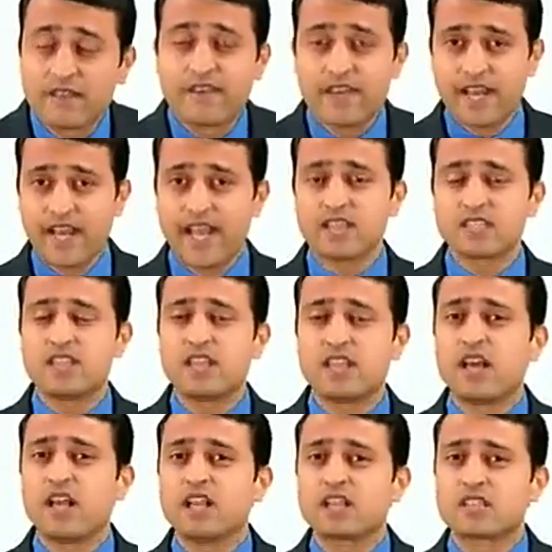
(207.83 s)
whereas the
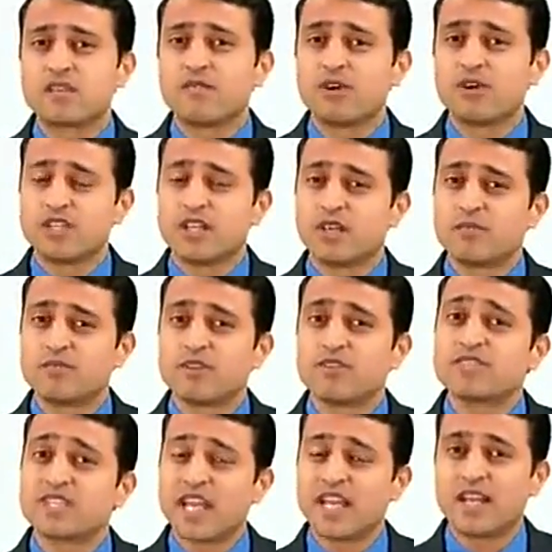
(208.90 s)
earlier sum was in terms
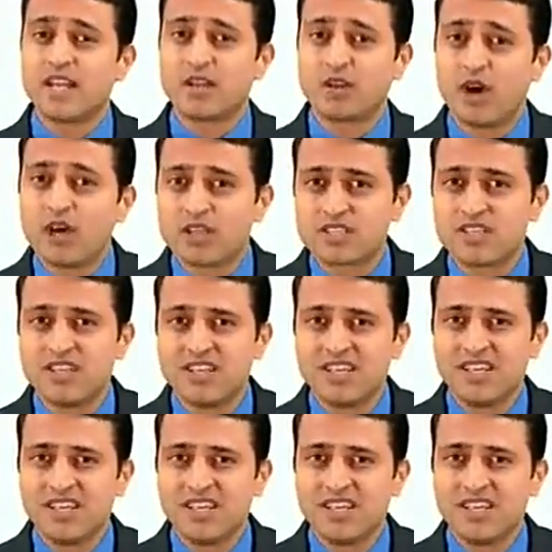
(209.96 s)
of sine and cos.